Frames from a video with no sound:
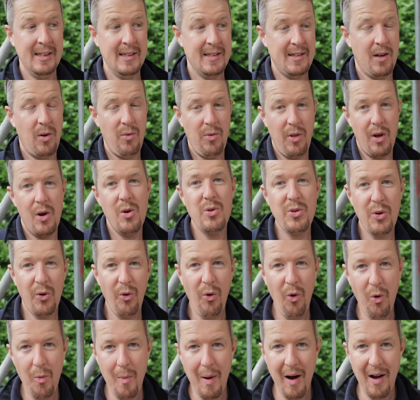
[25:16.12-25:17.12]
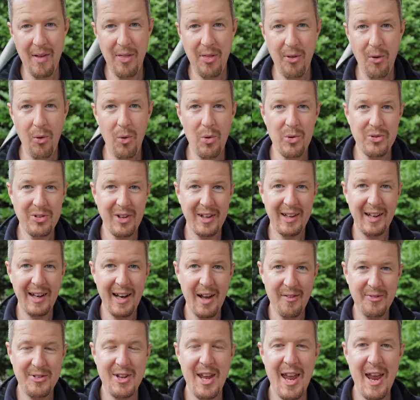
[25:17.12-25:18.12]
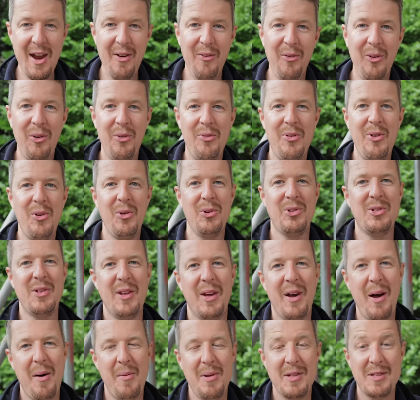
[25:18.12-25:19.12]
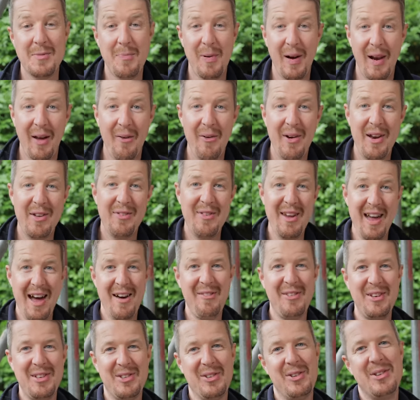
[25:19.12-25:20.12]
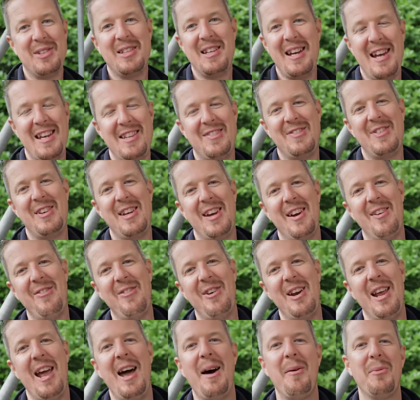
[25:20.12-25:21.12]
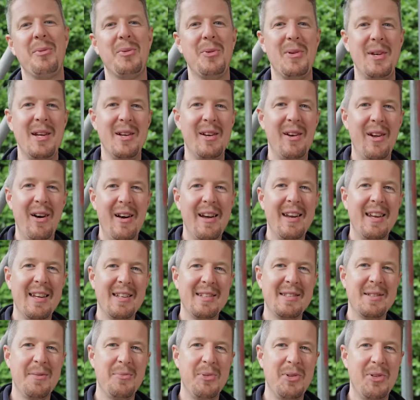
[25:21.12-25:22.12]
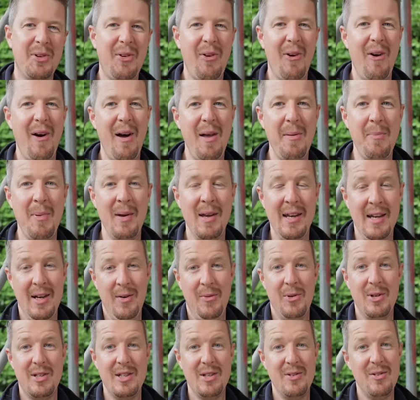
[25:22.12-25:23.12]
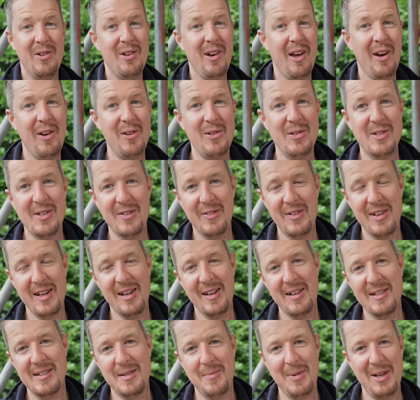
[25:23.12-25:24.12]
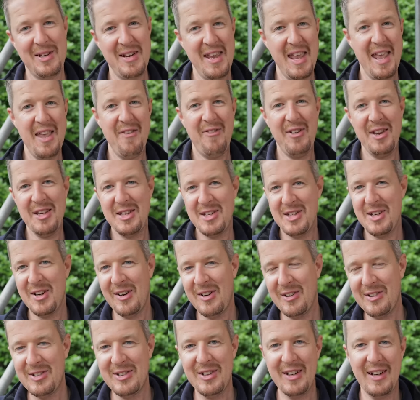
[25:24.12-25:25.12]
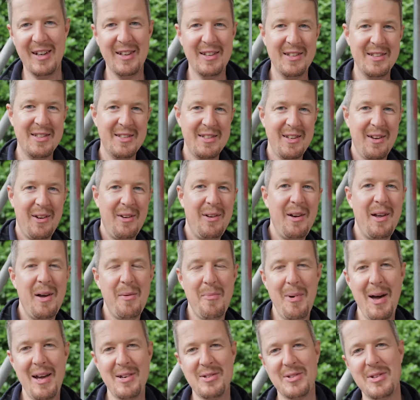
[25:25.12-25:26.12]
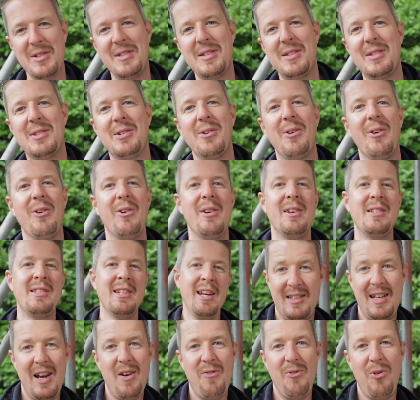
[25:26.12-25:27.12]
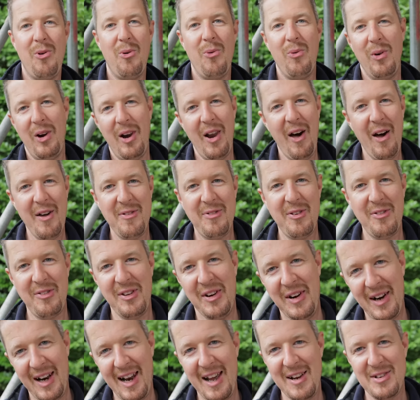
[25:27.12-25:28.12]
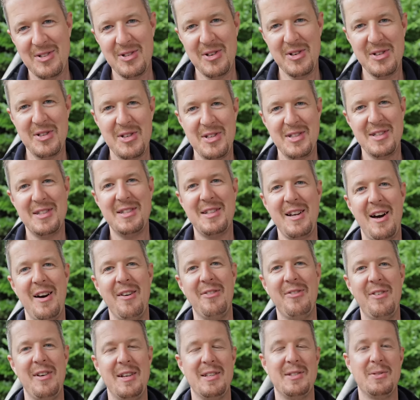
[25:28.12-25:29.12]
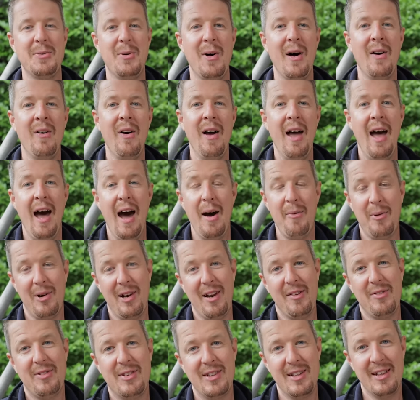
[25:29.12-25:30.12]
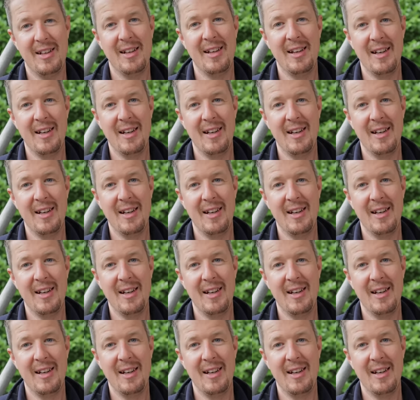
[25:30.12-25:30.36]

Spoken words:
So those are all my thoughts. I'd love to hear all of yours in the comments below. And if you have enjoyed today's video, it really helps when you like and subscribe. We do loads of videos about EV charging, solar, battery storage, general life of an electrician stuff as well. And we'd love to